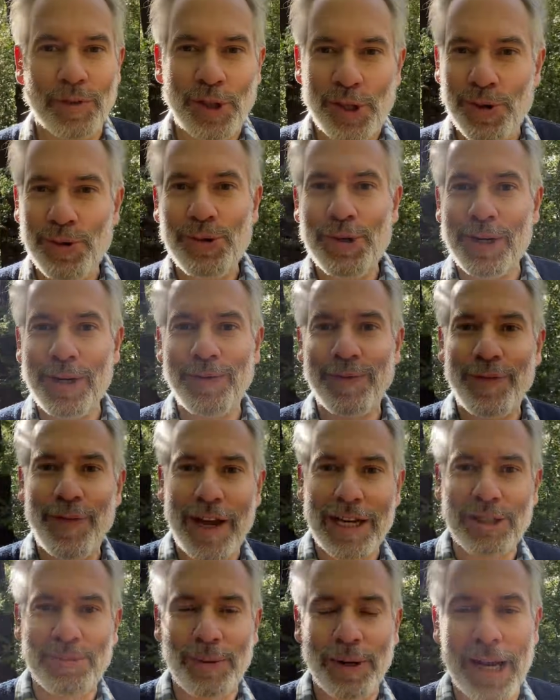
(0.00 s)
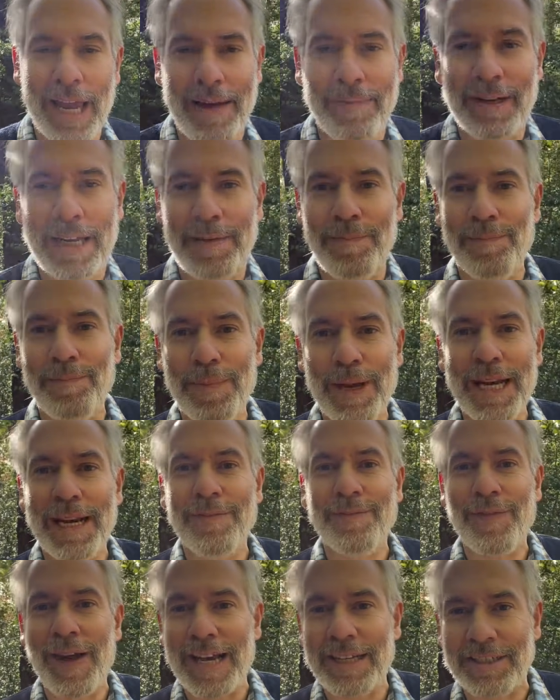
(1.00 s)
Google and Facebook haven't even been
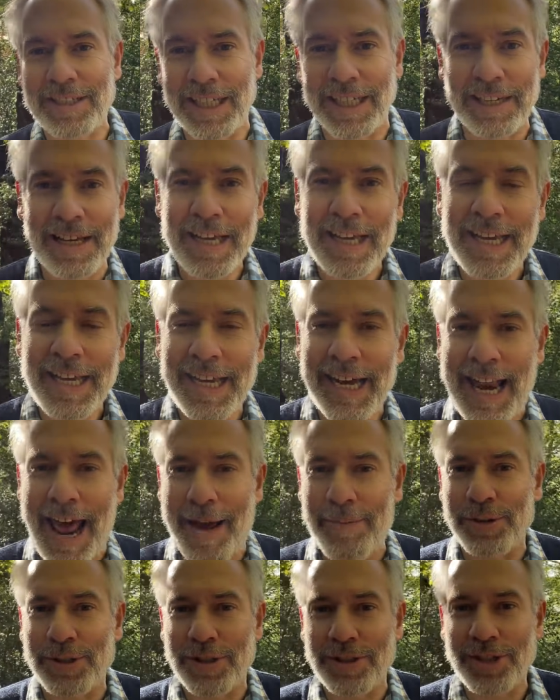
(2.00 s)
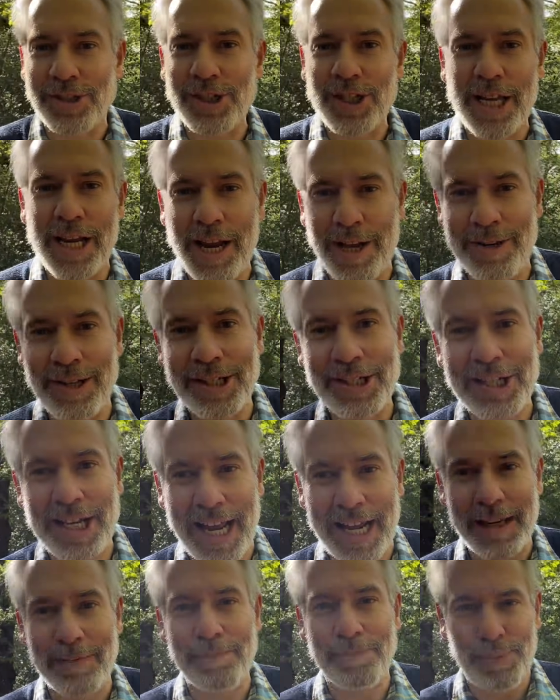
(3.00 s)
invented, and Amazon's still only
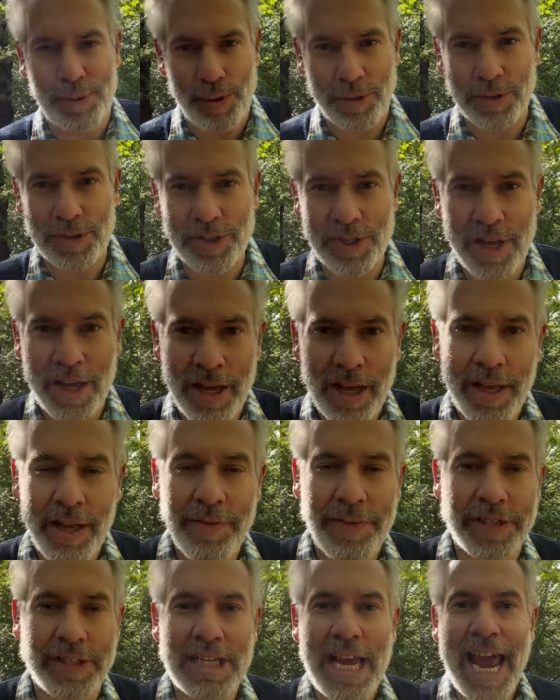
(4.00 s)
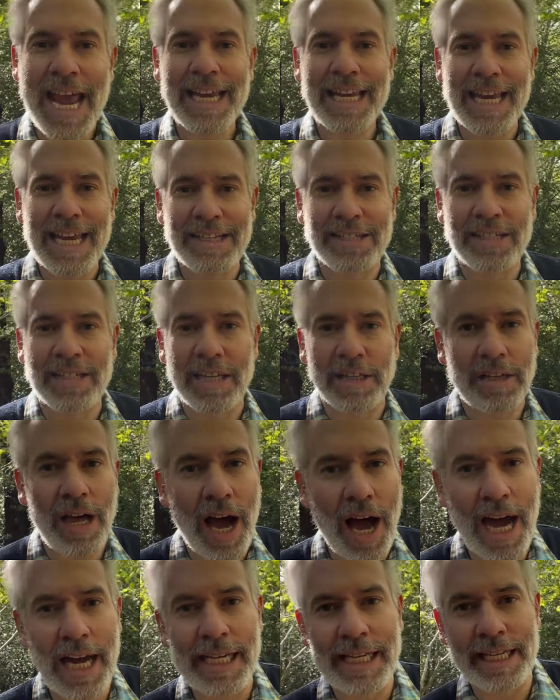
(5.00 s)
selling books. The tech is still
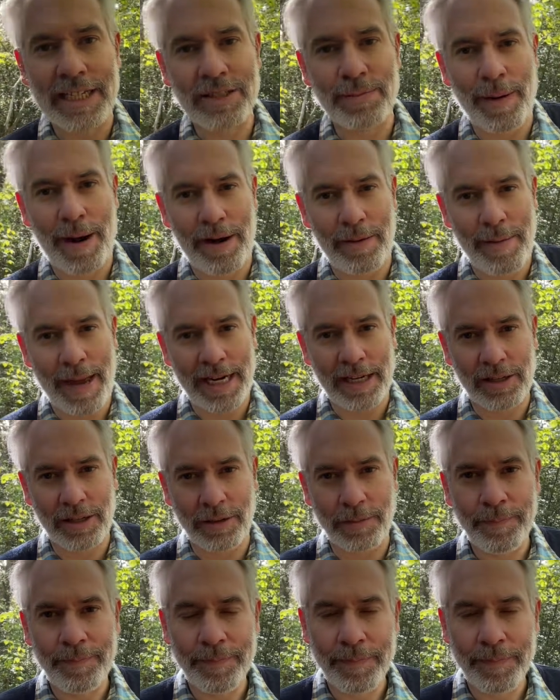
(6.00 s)
highly experimental.